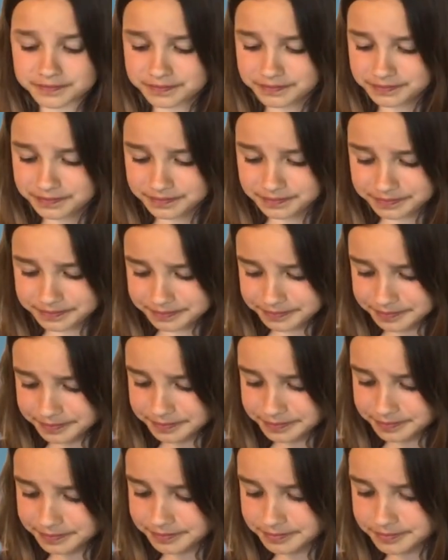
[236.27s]

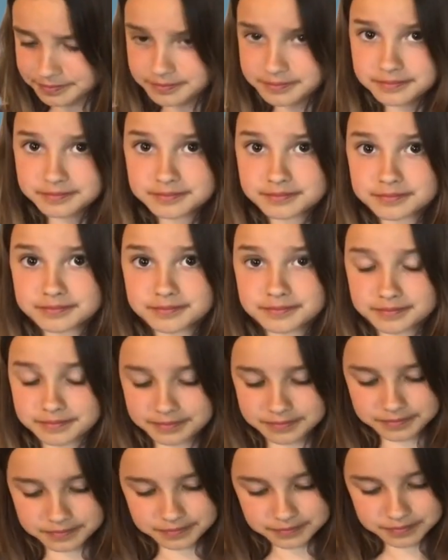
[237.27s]

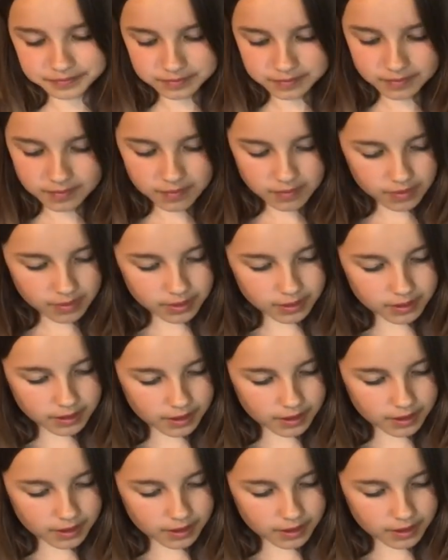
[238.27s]
(silence)